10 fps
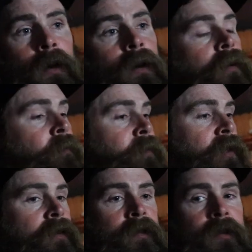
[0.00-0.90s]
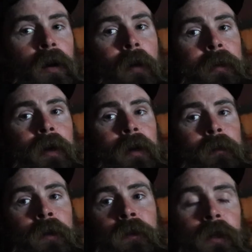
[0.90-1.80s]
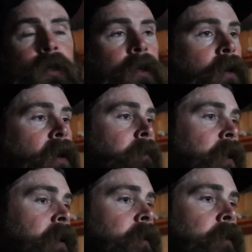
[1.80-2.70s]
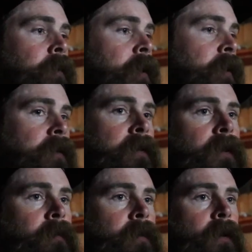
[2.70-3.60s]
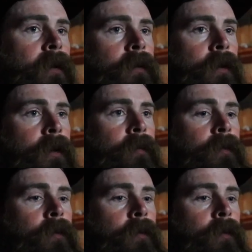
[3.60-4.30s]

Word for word: Um, because it's copyrighted music, I'm kind of going with like the same song that I was